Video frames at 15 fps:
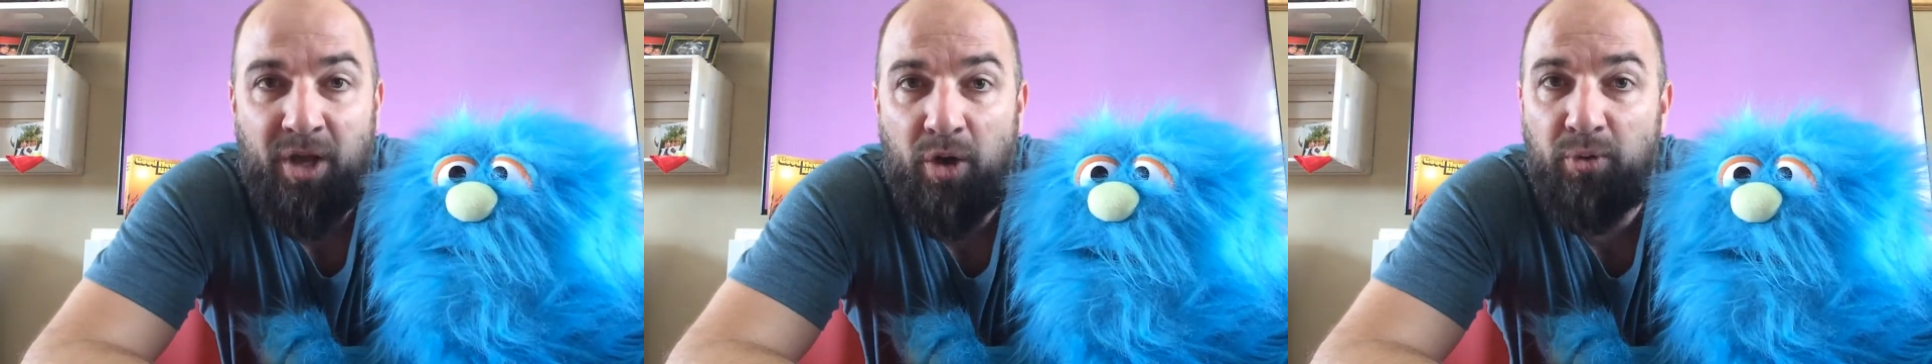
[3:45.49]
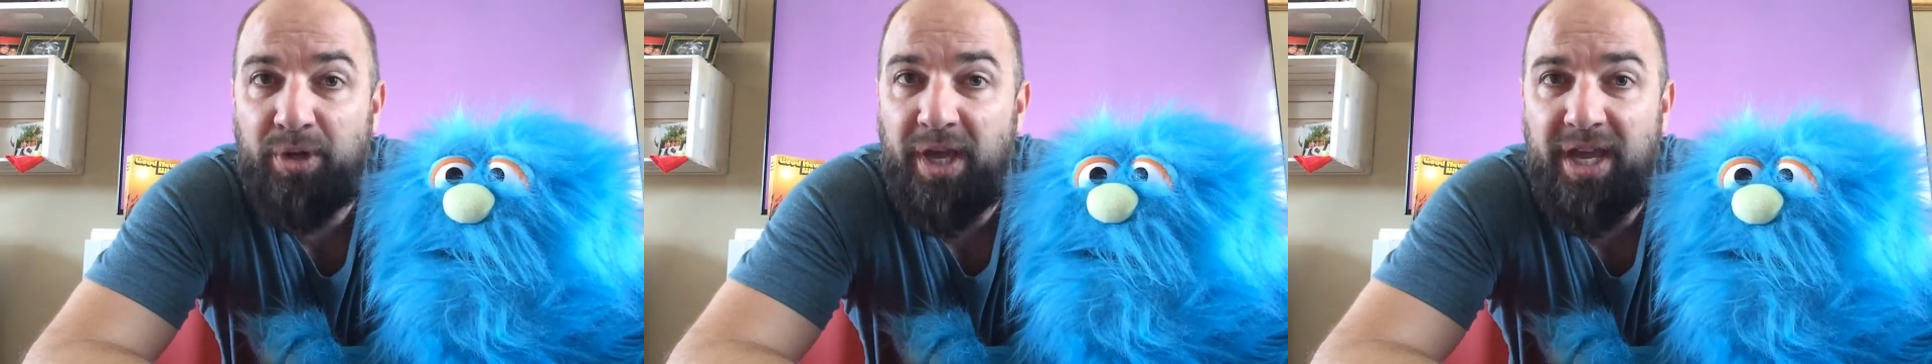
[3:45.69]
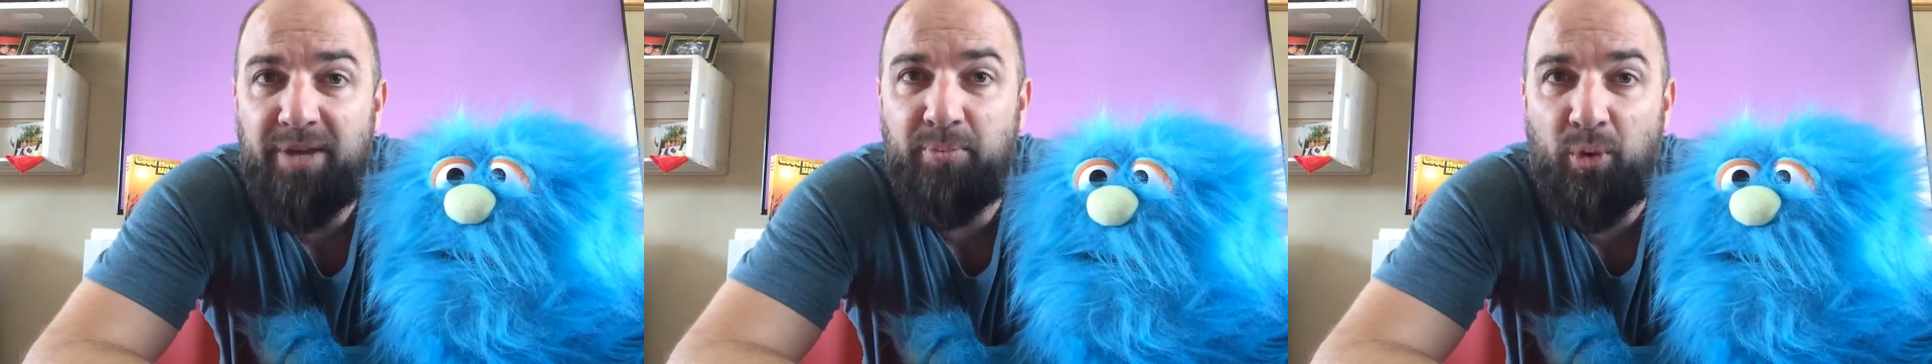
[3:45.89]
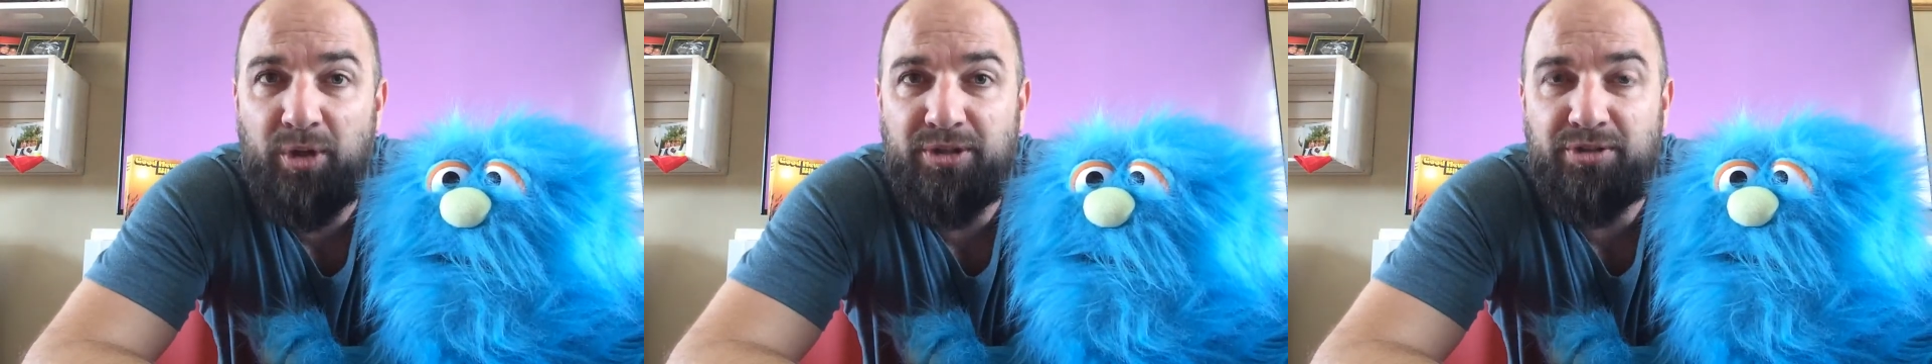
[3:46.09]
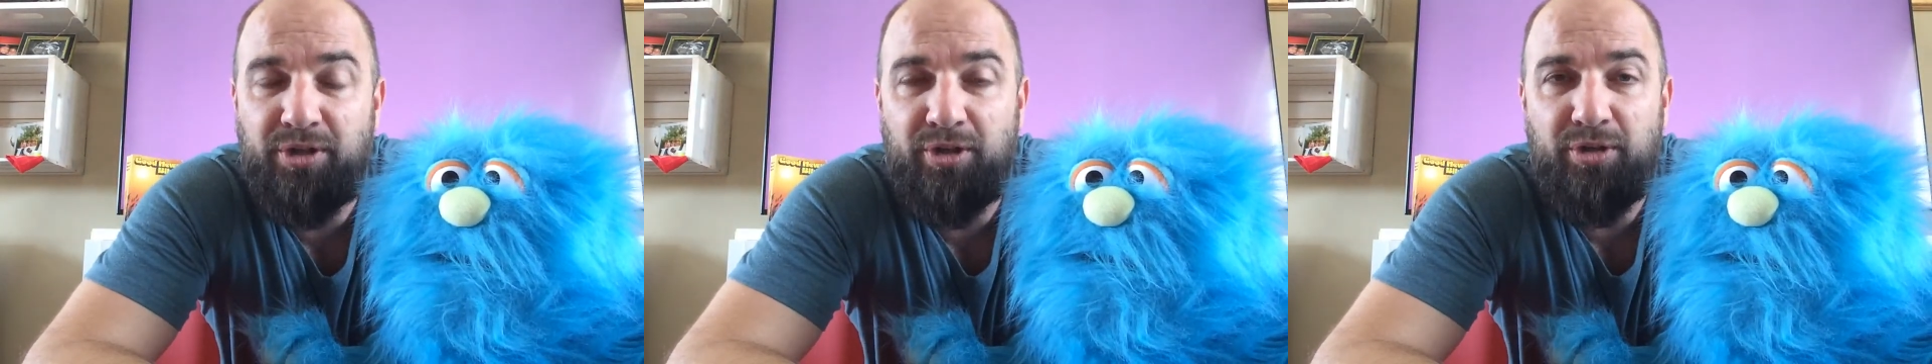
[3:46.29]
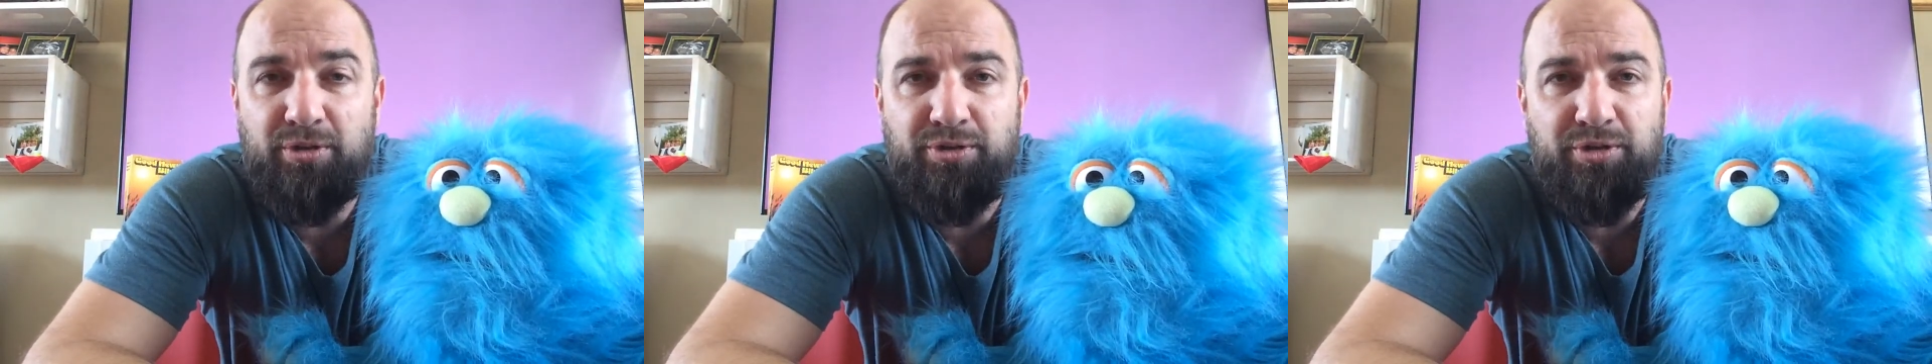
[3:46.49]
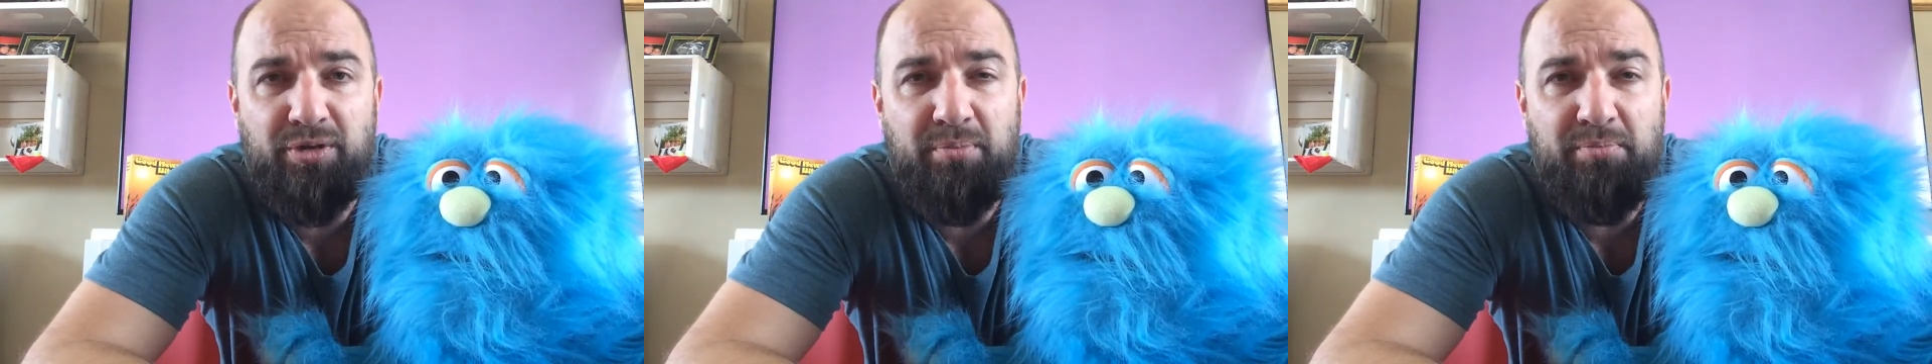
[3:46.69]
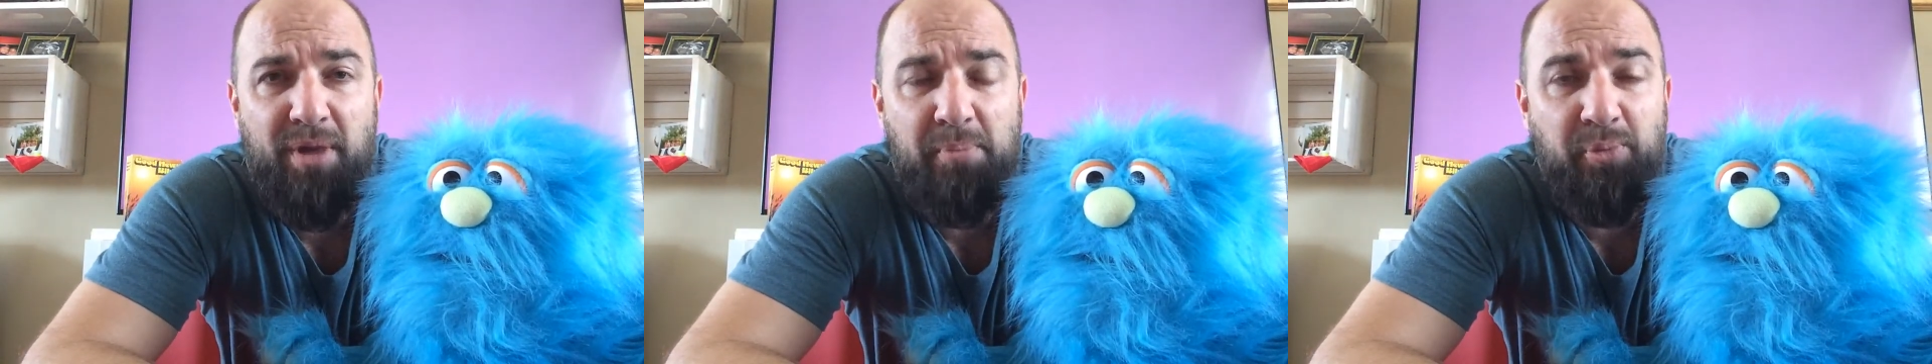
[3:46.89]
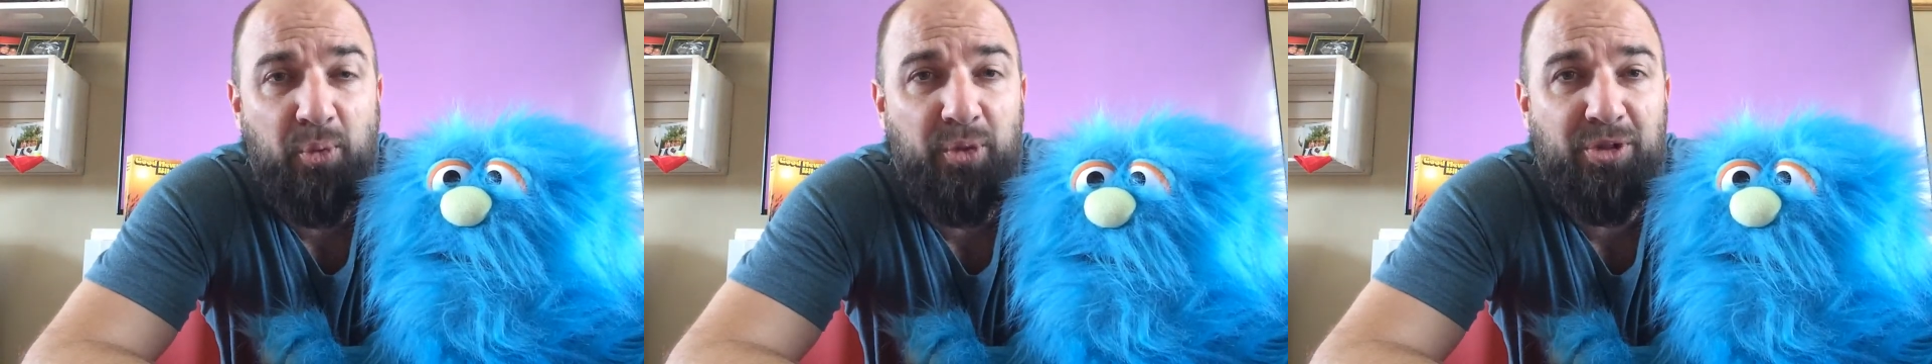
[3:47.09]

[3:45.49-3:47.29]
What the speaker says: Okay, boys and girls, so remember,